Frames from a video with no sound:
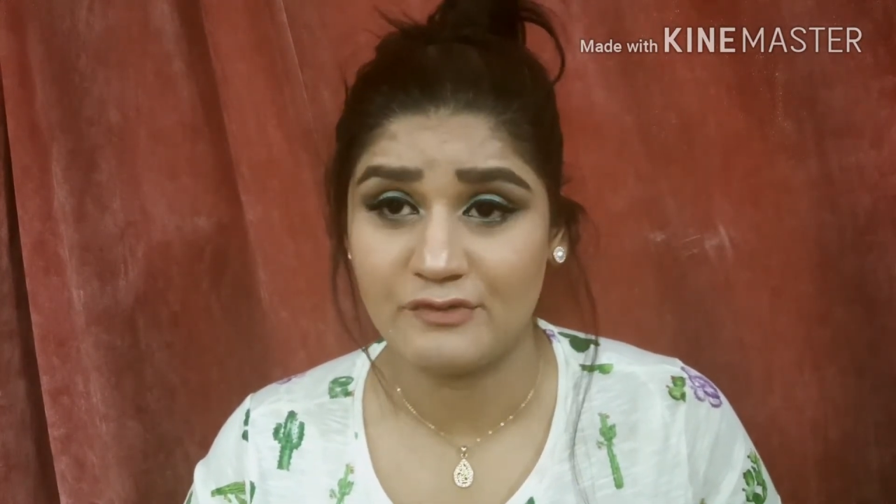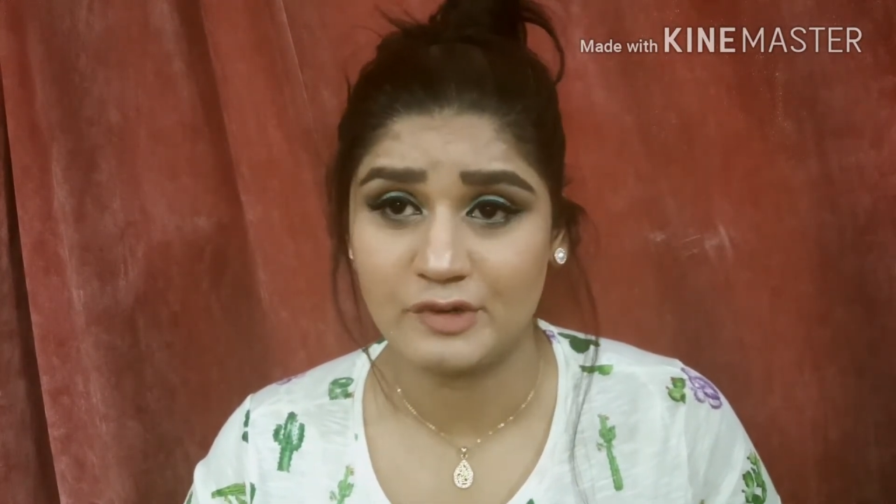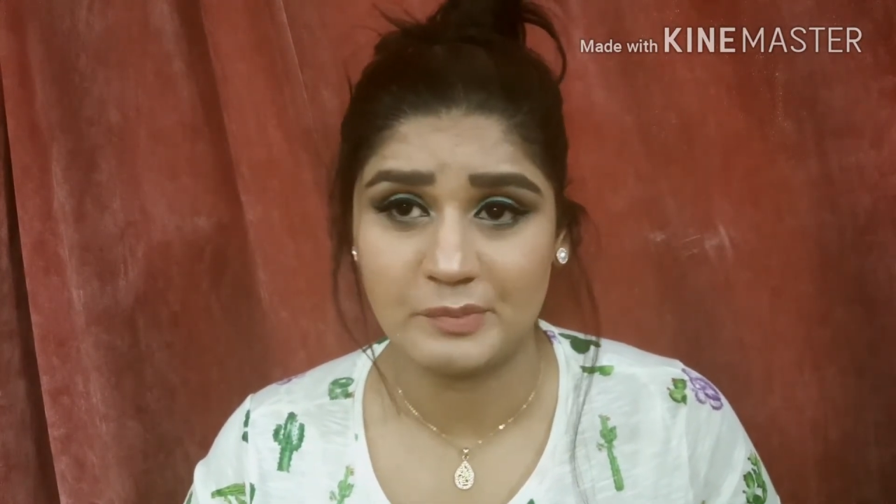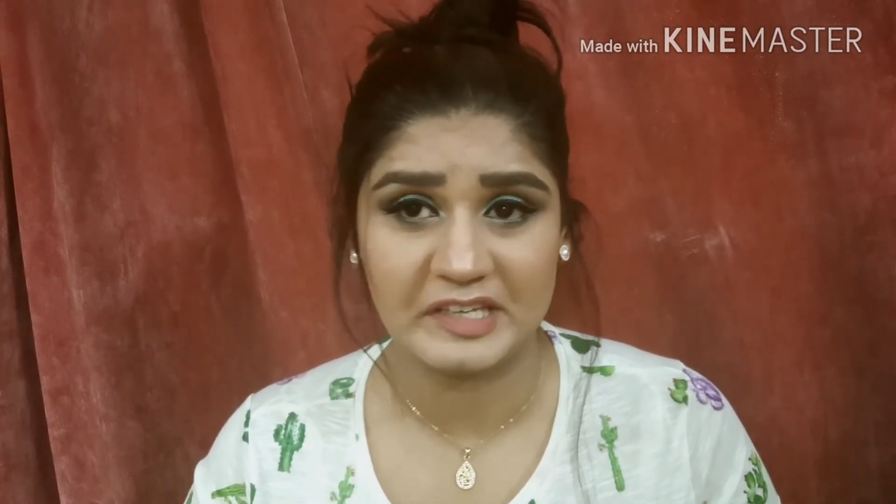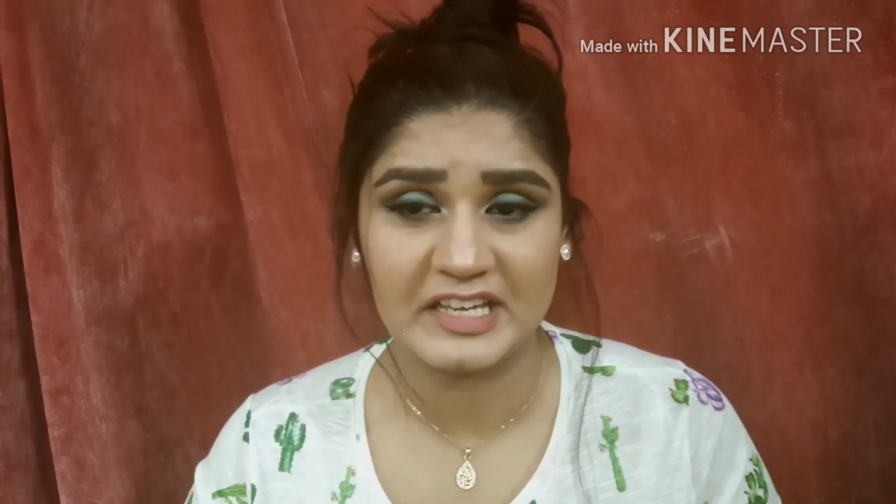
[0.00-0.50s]

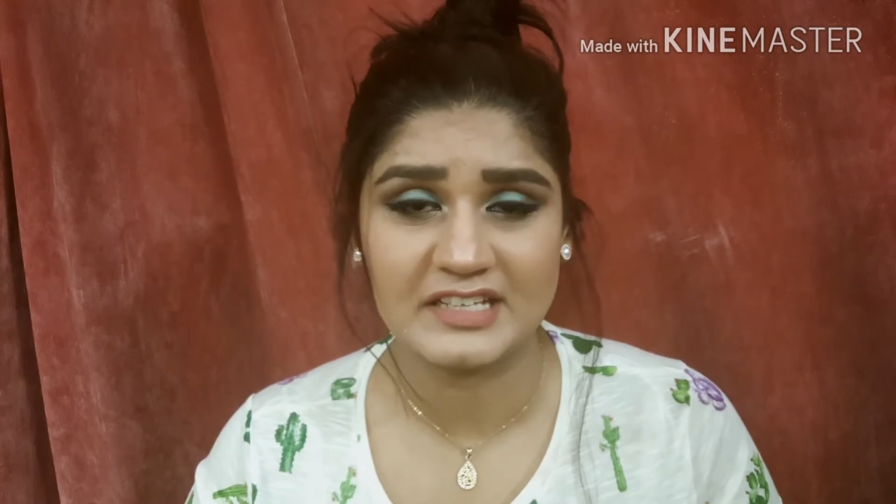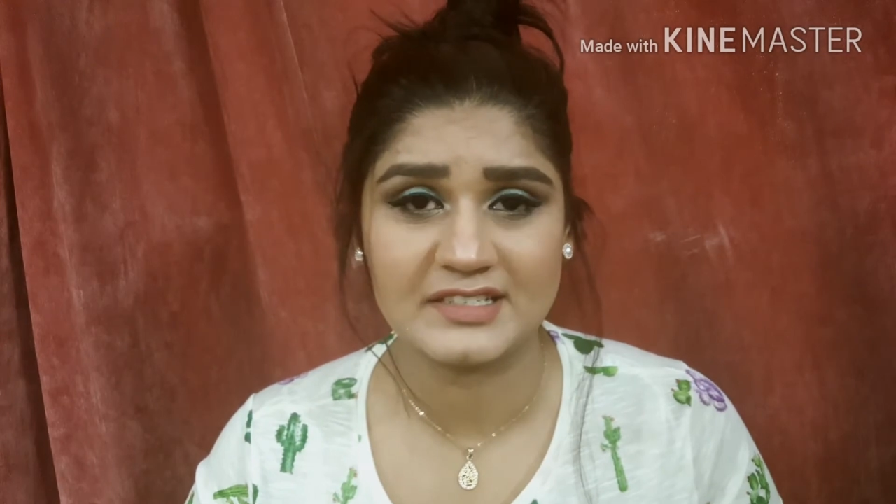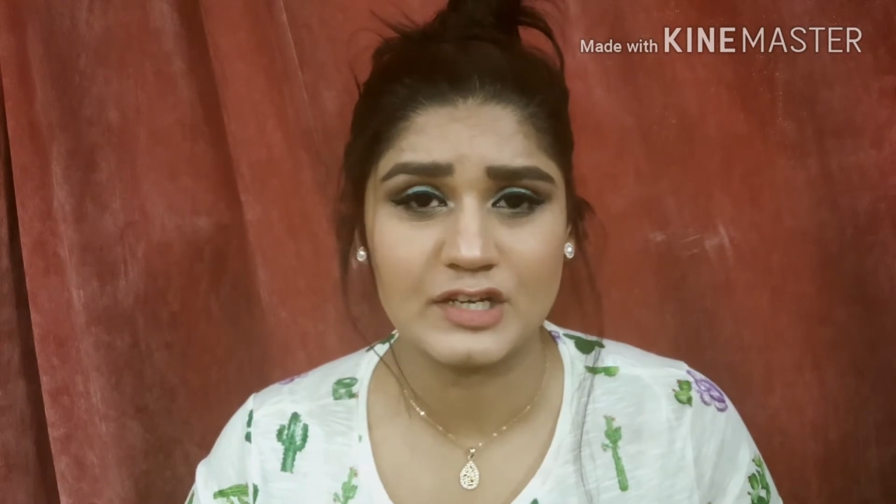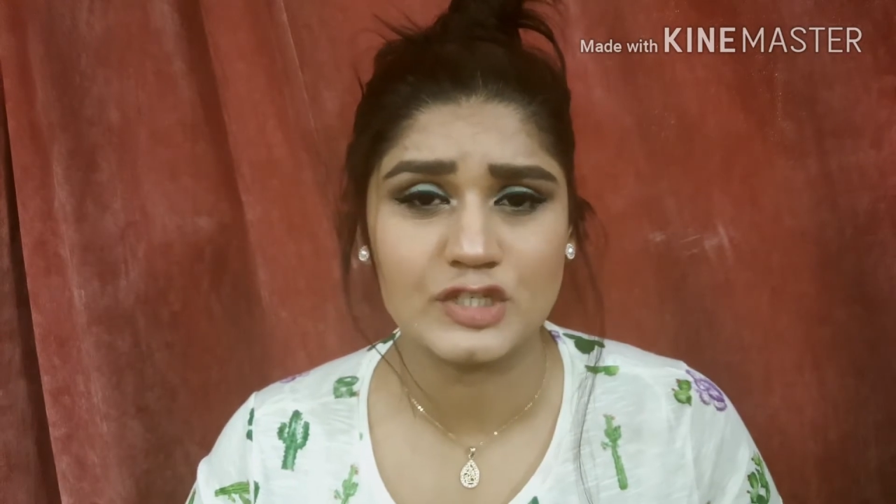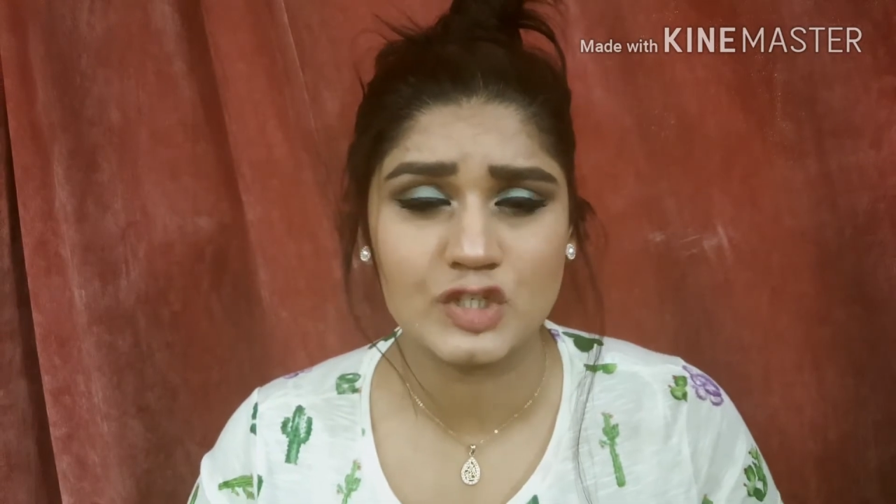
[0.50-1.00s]
ever,
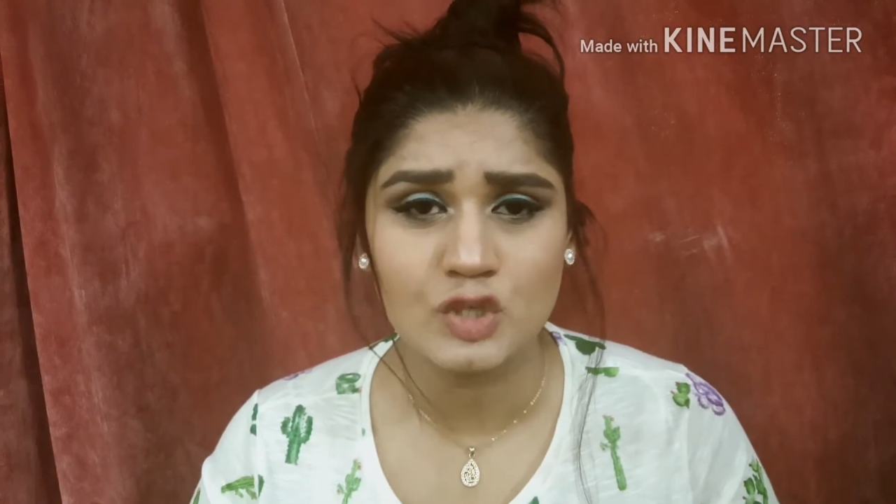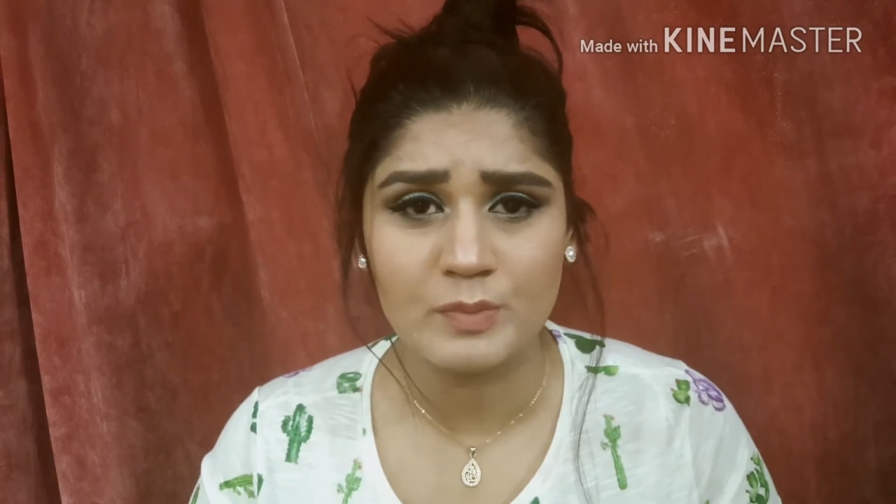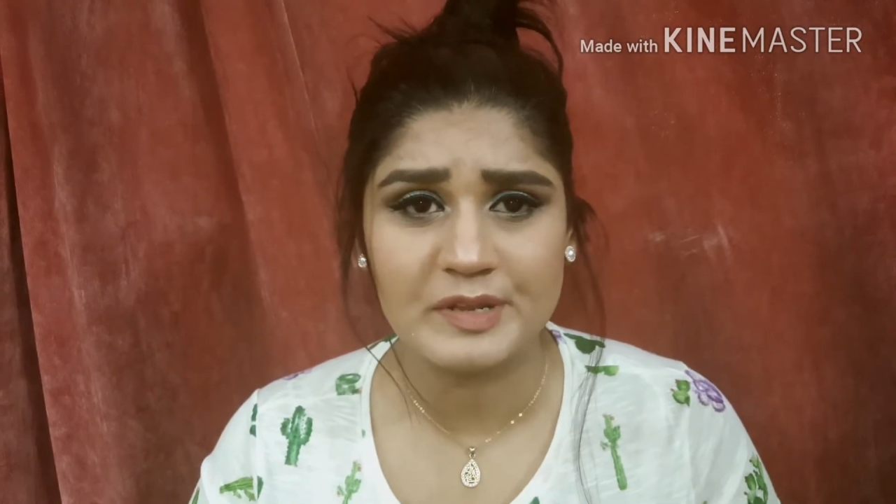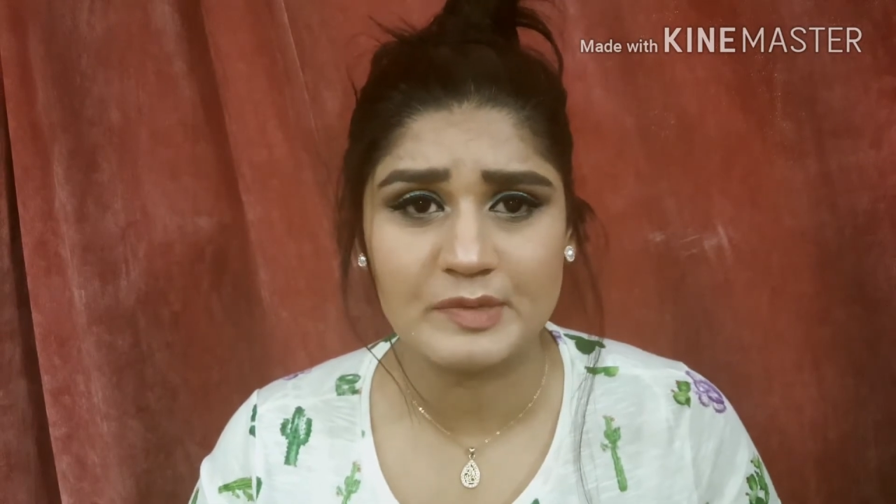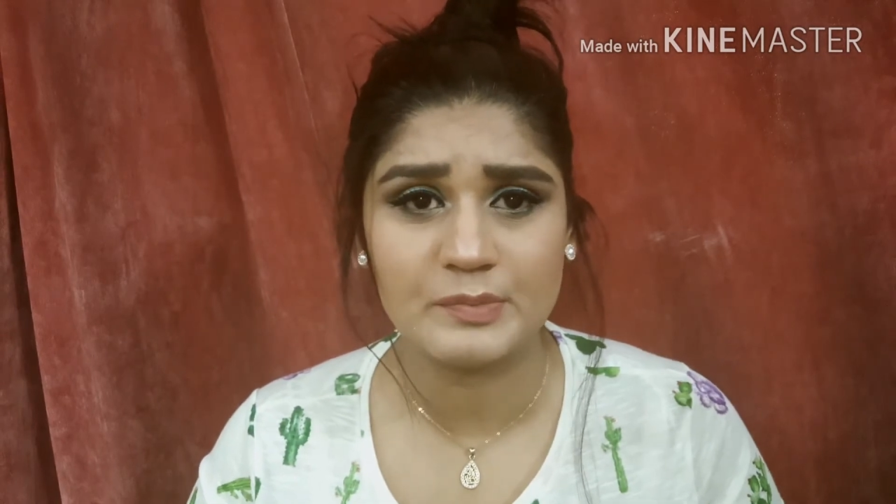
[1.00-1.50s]
because there are so many